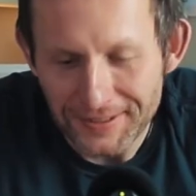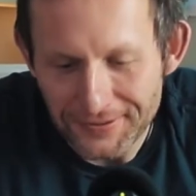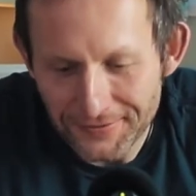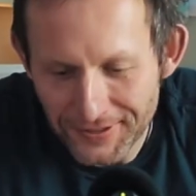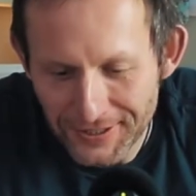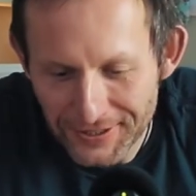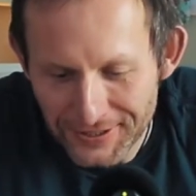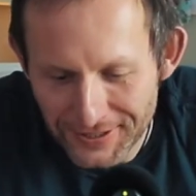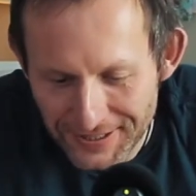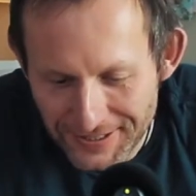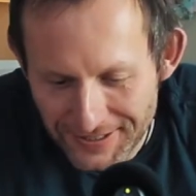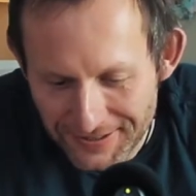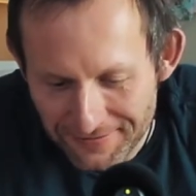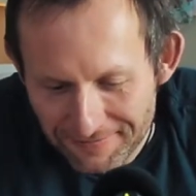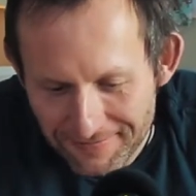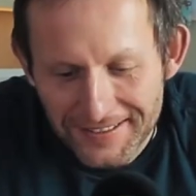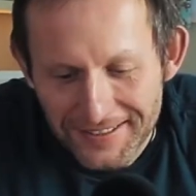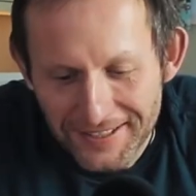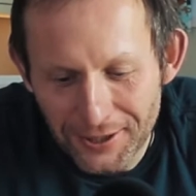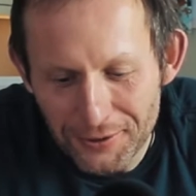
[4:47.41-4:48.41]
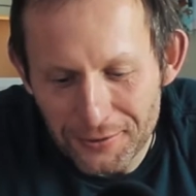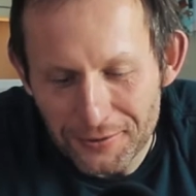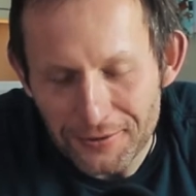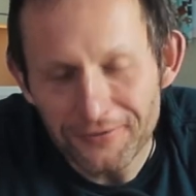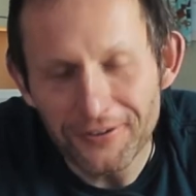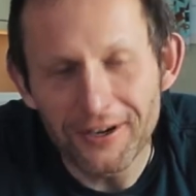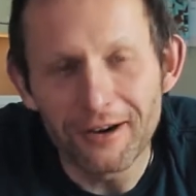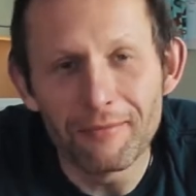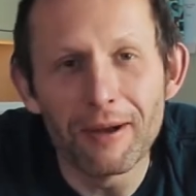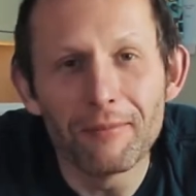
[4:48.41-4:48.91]
finished eating. So
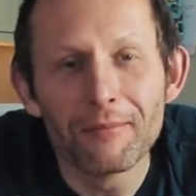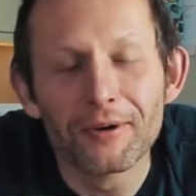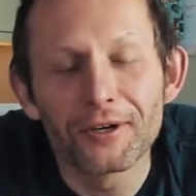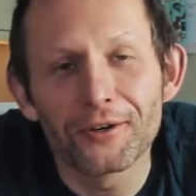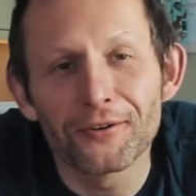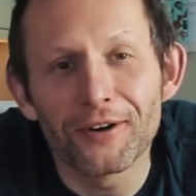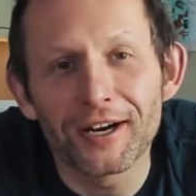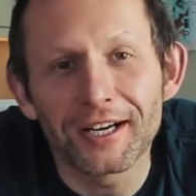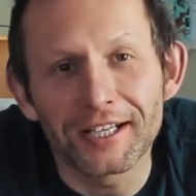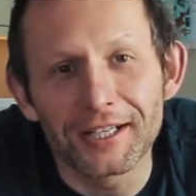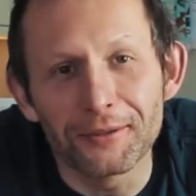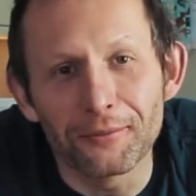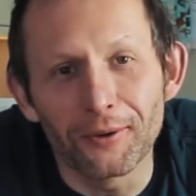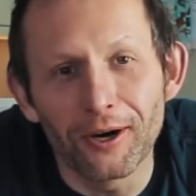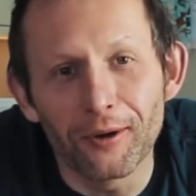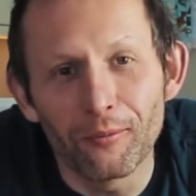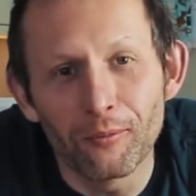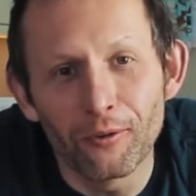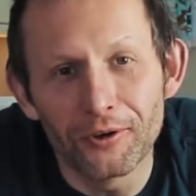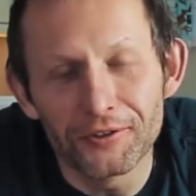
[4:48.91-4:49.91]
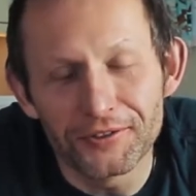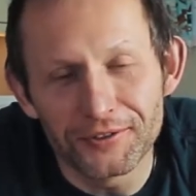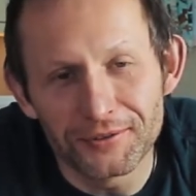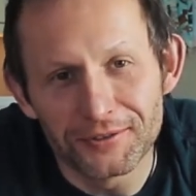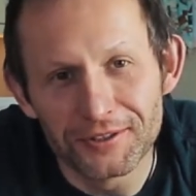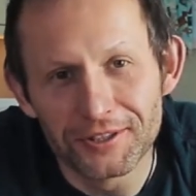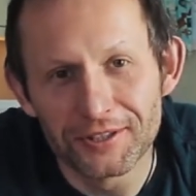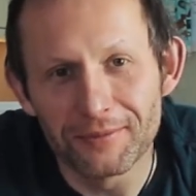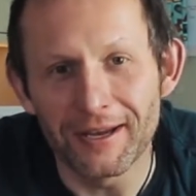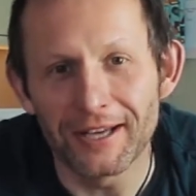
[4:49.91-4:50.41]
if I remember correctly where I was
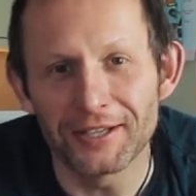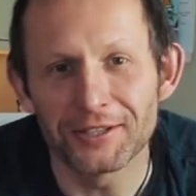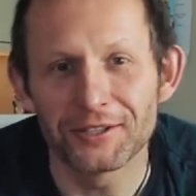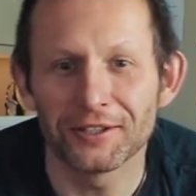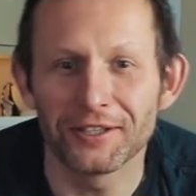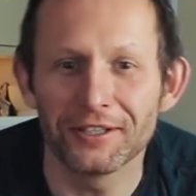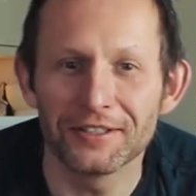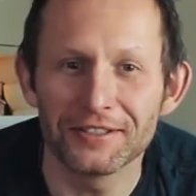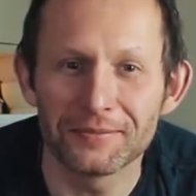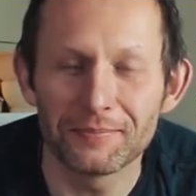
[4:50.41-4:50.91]
just about to show you this